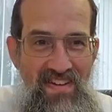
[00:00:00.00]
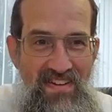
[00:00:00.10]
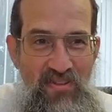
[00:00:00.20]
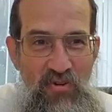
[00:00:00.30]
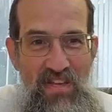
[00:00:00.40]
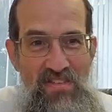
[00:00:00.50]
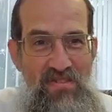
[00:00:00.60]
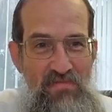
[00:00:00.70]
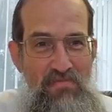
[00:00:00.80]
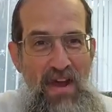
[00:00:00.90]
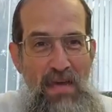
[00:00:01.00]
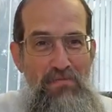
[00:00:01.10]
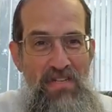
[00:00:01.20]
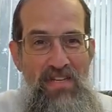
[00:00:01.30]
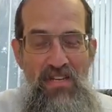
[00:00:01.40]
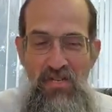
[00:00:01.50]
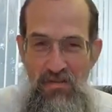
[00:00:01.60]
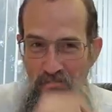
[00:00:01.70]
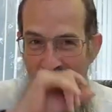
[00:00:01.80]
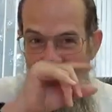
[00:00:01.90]
So it's perhaps Yiddish,
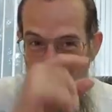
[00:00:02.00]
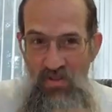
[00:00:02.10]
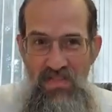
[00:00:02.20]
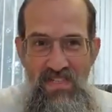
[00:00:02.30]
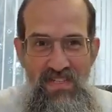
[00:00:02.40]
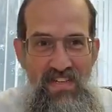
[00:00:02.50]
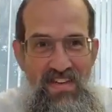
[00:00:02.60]
but cross